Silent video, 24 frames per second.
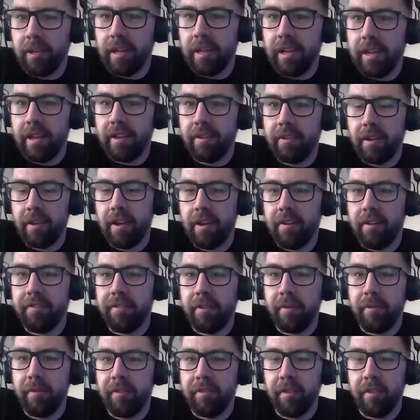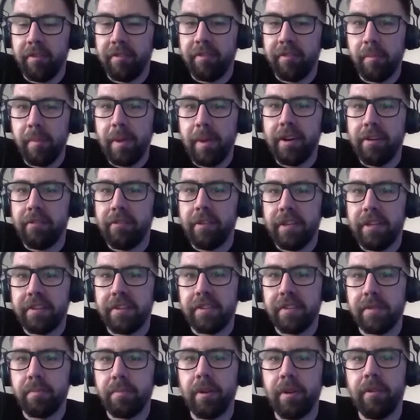year uh, for, for, for many
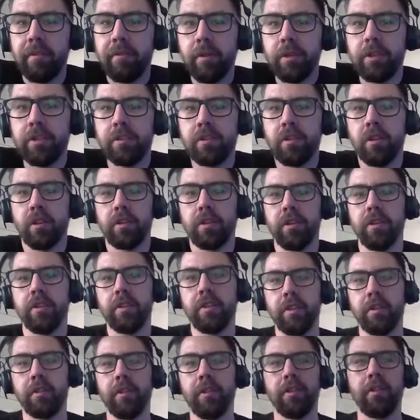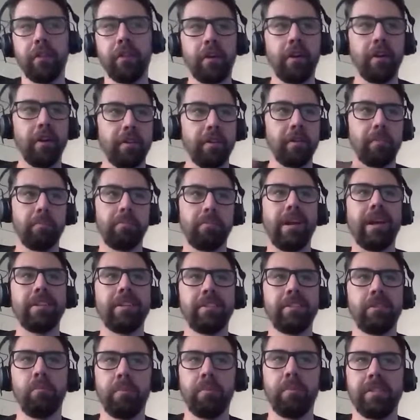reasons. But if we just looked at the, the, the kind of
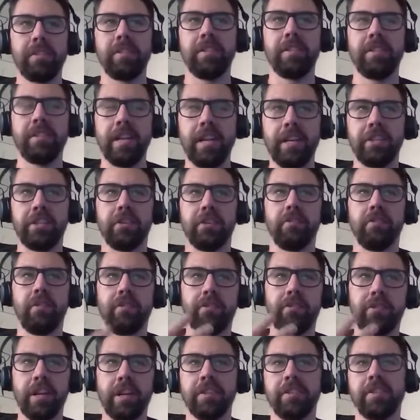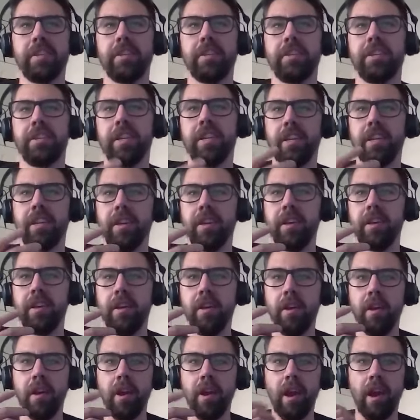practical business nature of transitioning
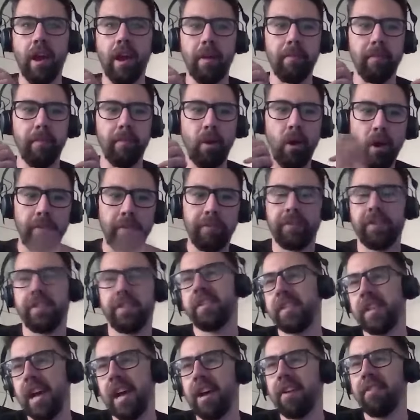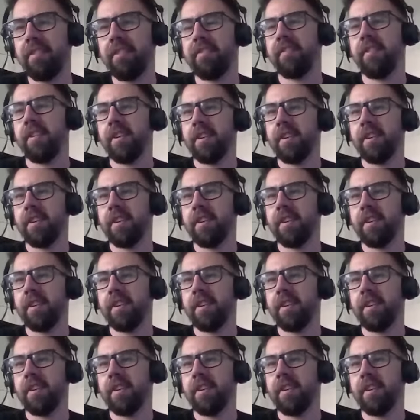um, office staff